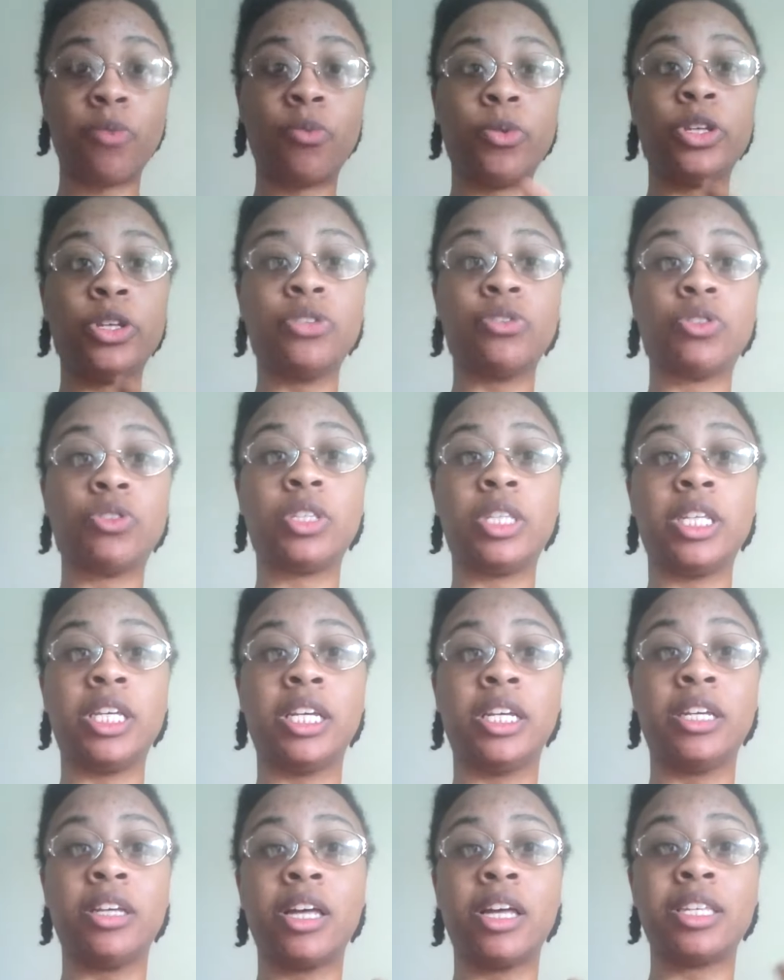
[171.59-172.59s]
We use
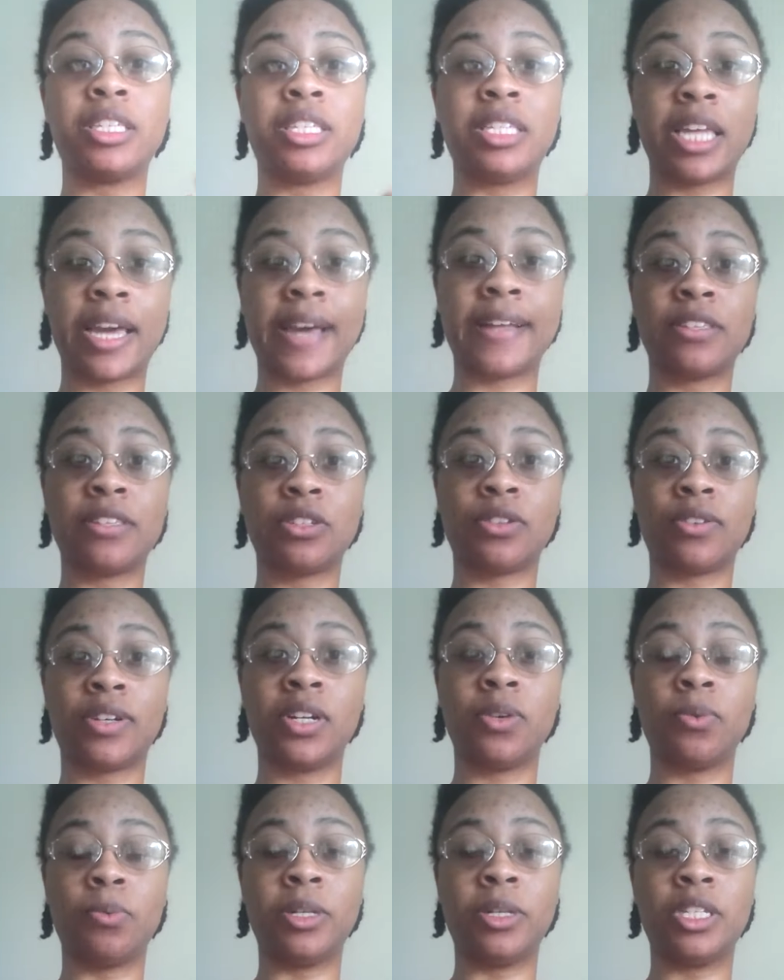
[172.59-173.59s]
the
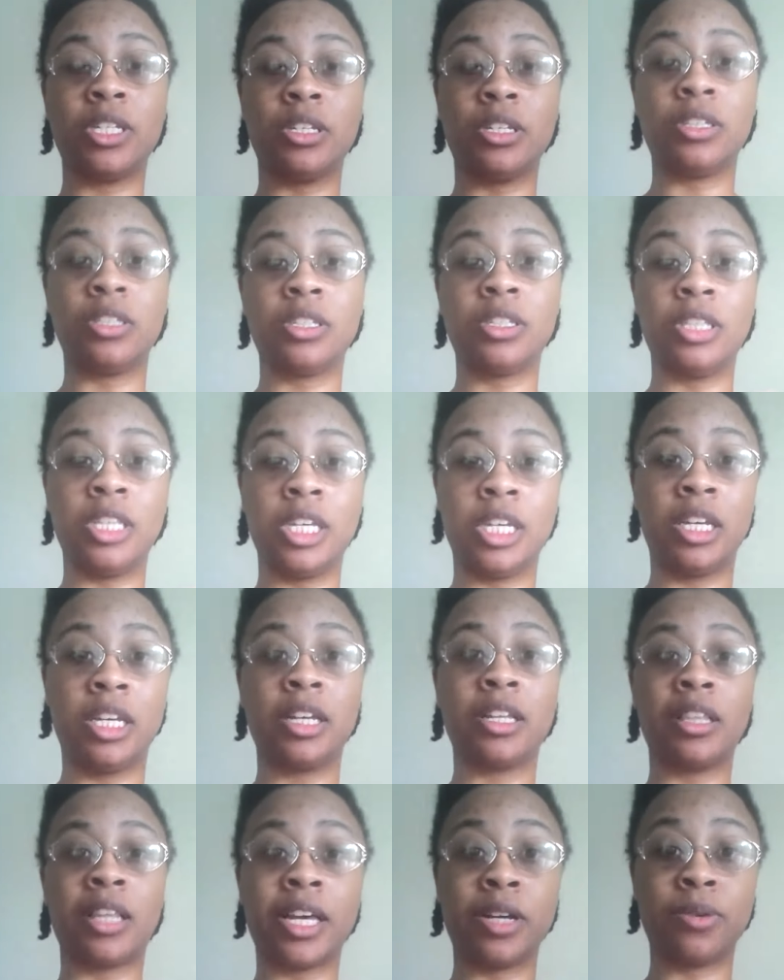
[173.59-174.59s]
Sanskrit, which is
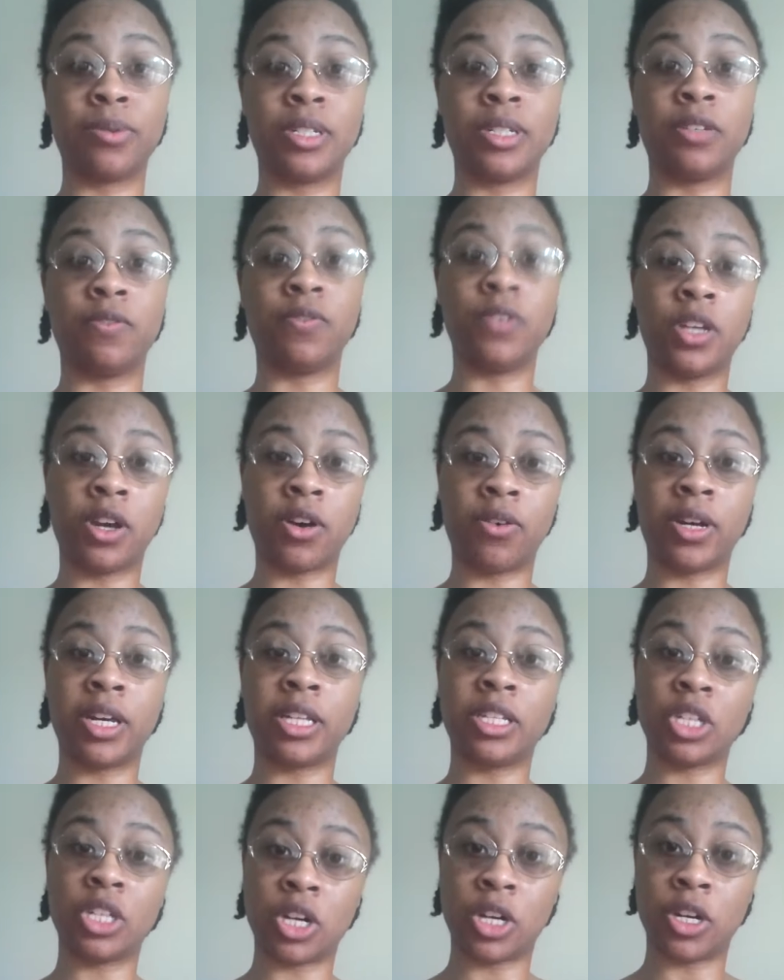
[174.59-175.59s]
the language of
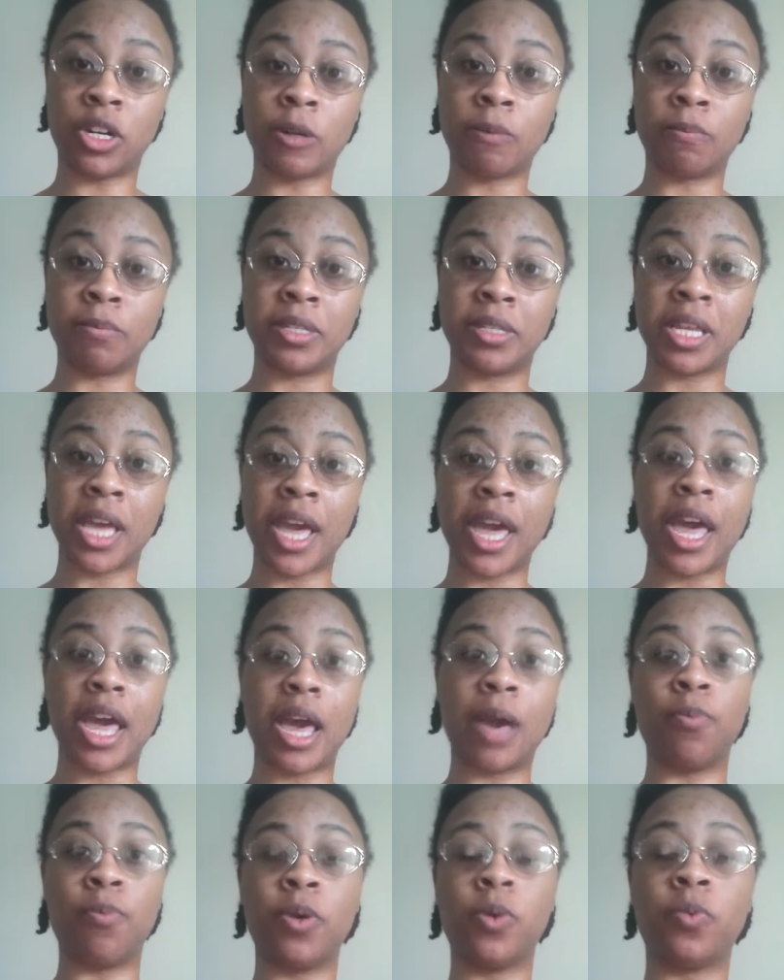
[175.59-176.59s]
yoga terms,
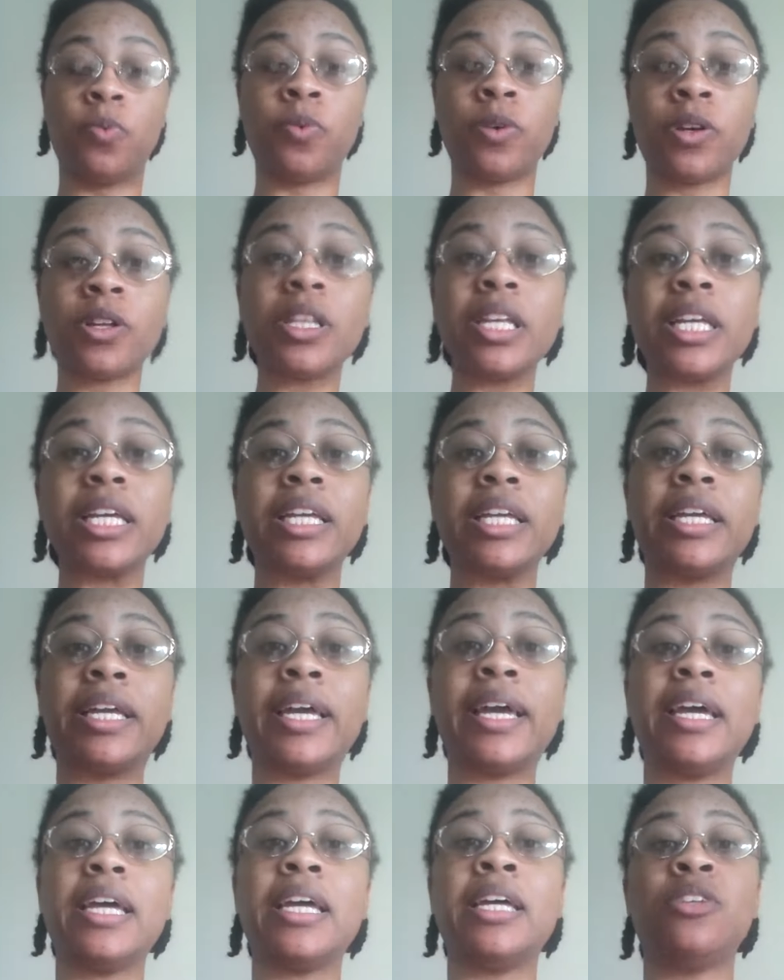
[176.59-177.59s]
and we really
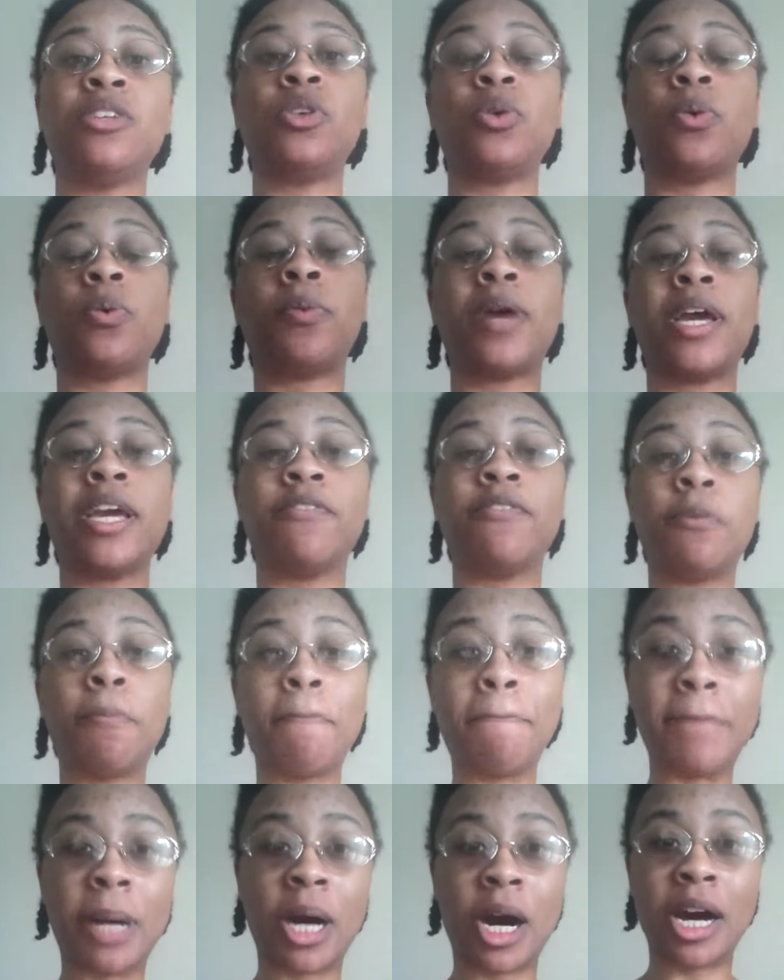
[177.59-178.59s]
get into a way of
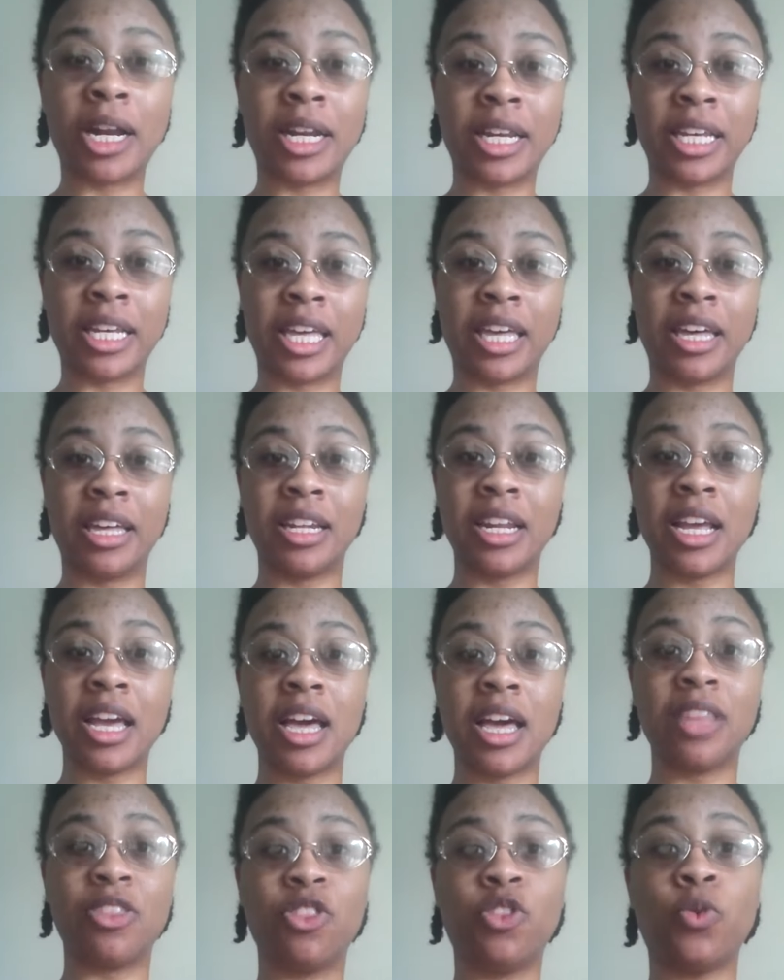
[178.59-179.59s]
embodying it
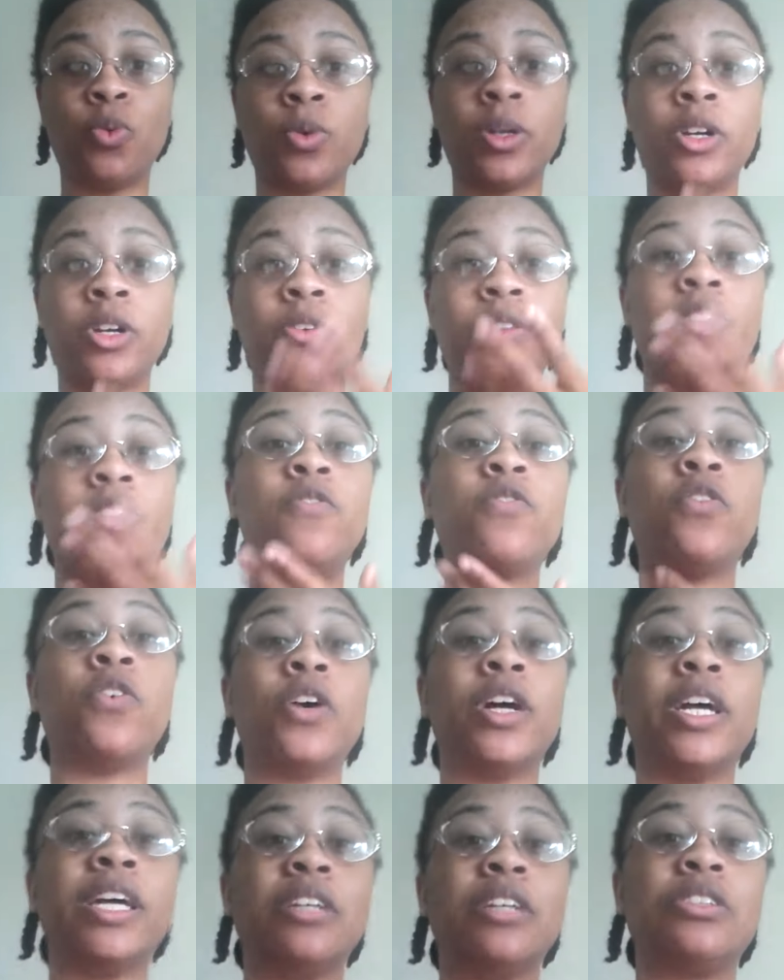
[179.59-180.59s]
through the
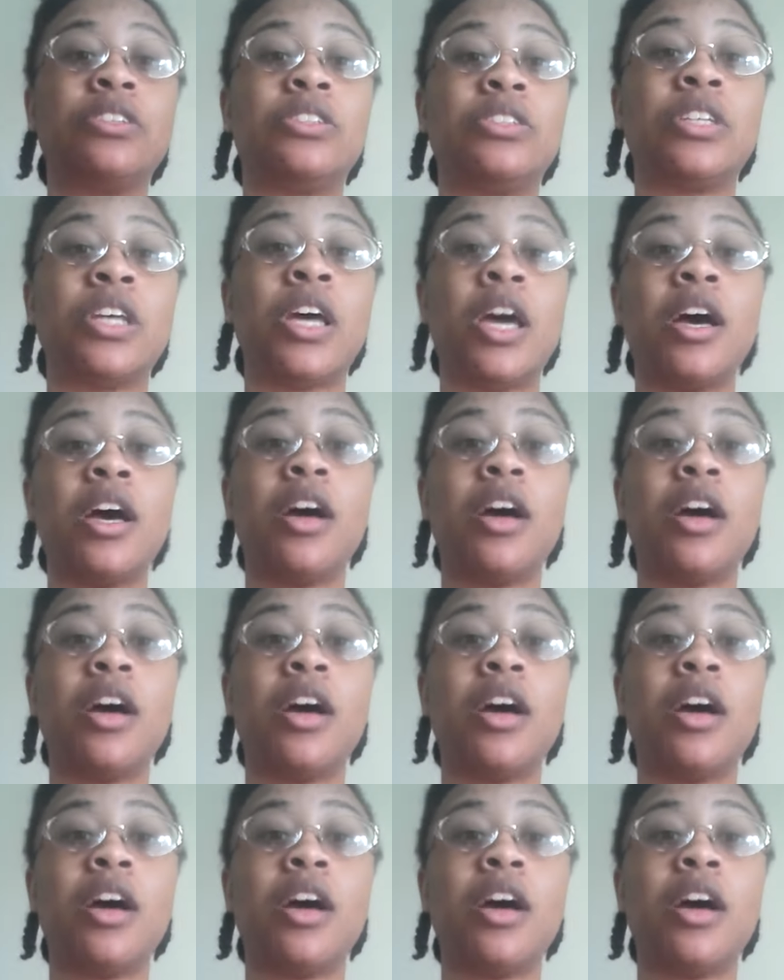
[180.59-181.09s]
voice,